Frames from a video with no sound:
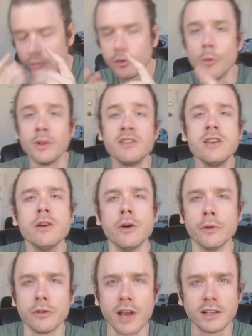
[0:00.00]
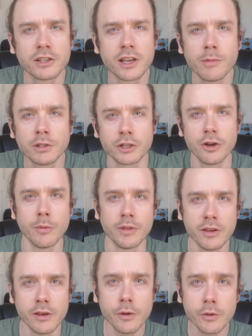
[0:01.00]
tomatillos. I just got a bunch of
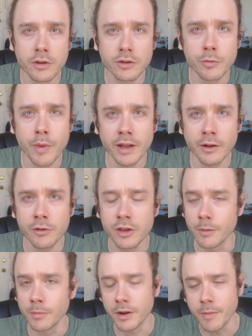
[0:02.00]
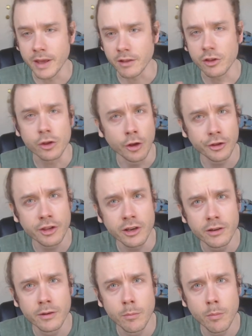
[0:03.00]
tomatillos and tomatoes, and I'm gonna make a
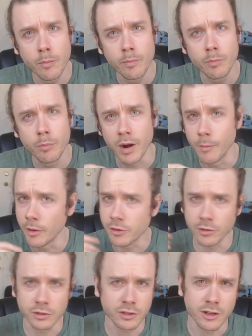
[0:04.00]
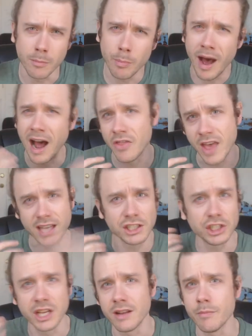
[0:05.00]
salsa. But I'm also just gonna pot that
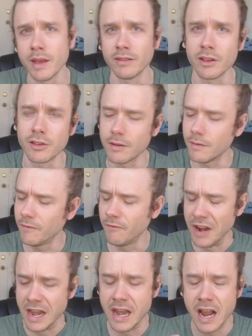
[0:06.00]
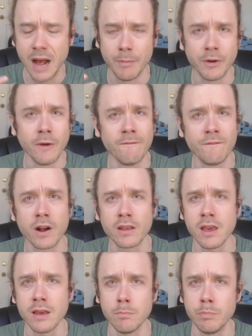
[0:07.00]
shit and make this phenomenal
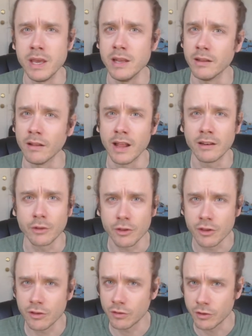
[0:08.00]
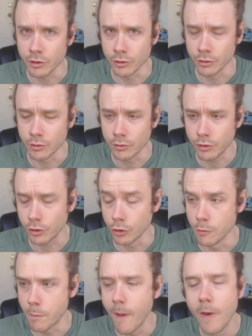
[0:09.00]
fucking bean and lentil stew
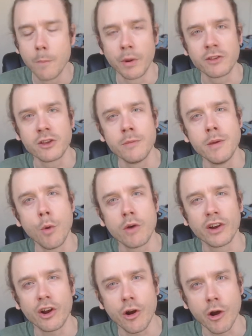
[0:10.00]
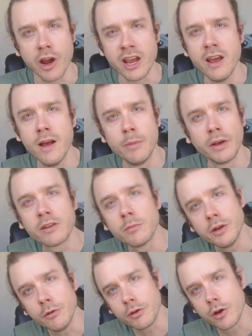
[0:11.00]
soup. But it's gonna be more of a curry because I'm
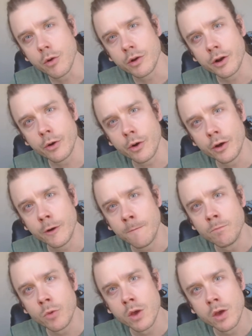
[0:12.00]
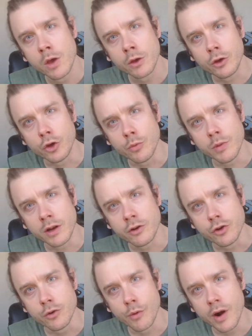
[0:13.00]
gonna use coconut oil, cumin, and
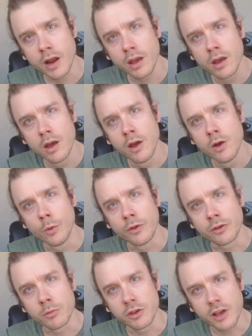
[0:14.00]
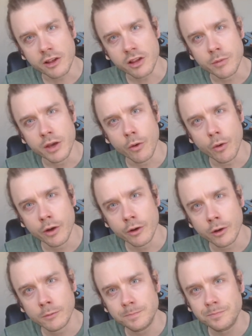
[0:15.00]
turmeric with some sesame
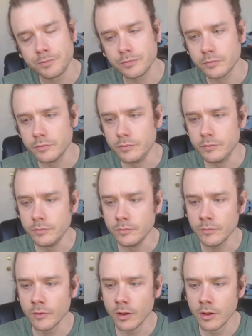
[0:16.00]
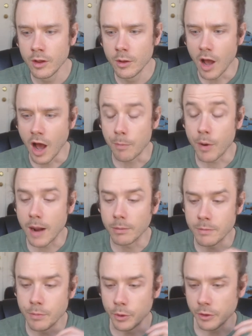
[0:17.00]
oil. I'll
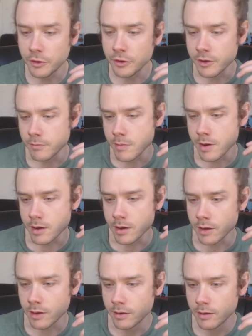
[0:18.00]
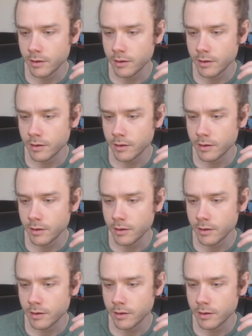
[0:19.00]
probably put some. I